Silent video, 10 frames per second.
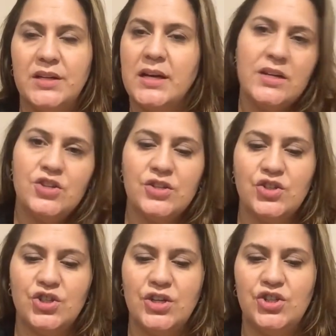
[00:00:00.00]
It kind of
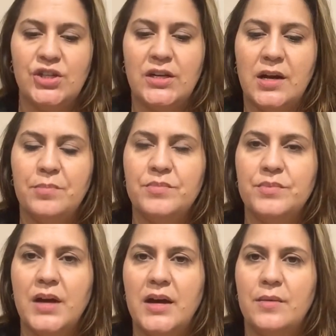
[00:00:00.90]
just changed it up,
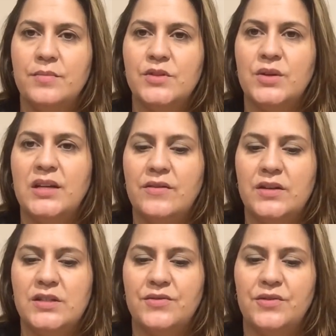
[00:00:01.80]
so it gave it
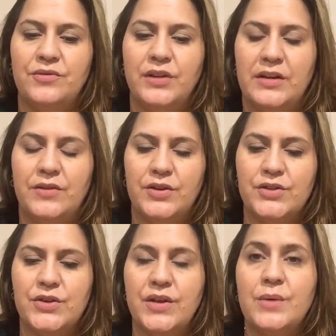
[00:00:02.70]
a different flavor.
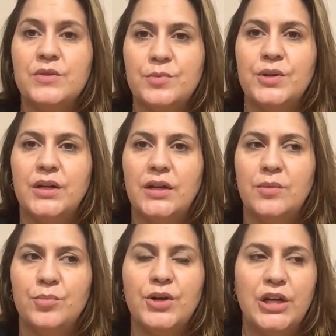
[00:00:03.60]
So that was
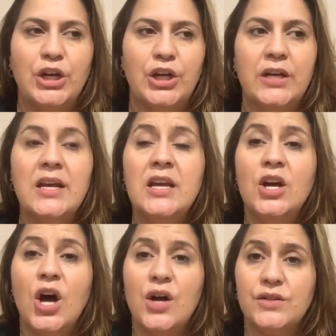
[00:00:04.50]
pretty good.
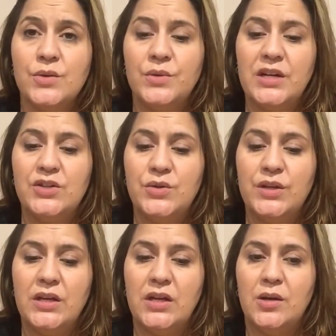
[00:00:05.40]
Also, when I do
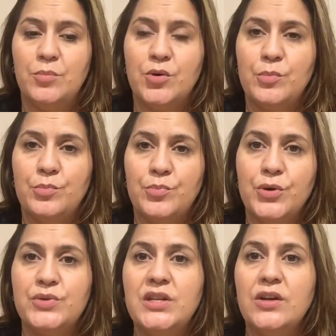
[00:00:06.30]
the
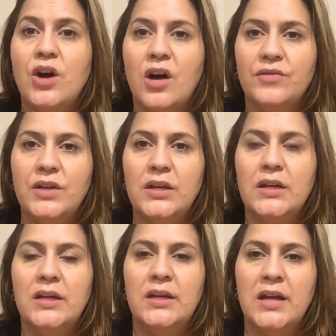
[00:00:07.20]
protein coffee,
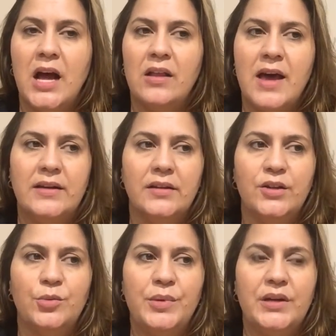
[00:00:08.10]
I'll add a
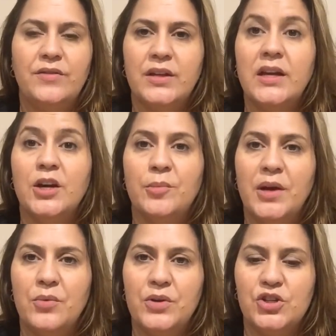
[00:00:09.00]
little bit of the
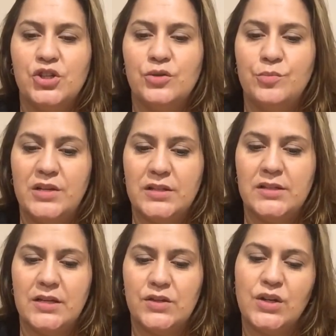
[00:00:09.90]
caramel, which makes it
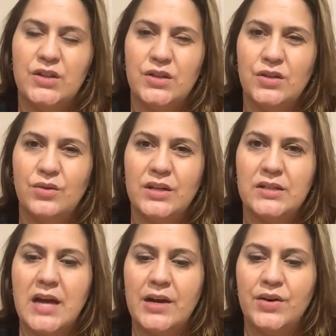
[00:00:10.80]
taste good. So you don't get
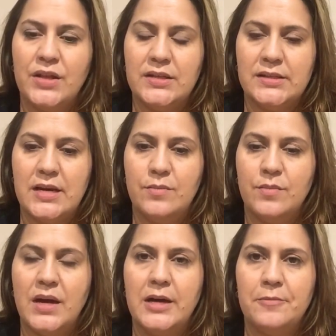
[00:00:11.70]
tired of the
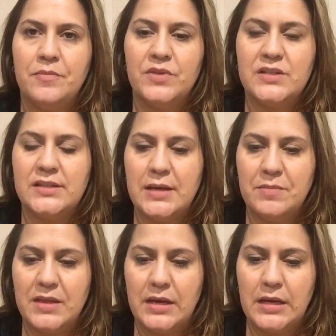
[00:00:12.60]
same
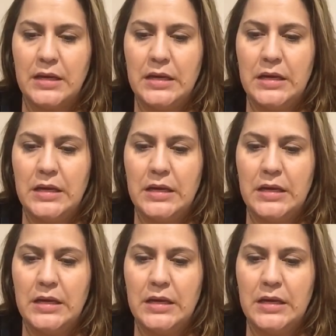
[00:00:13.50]
thing.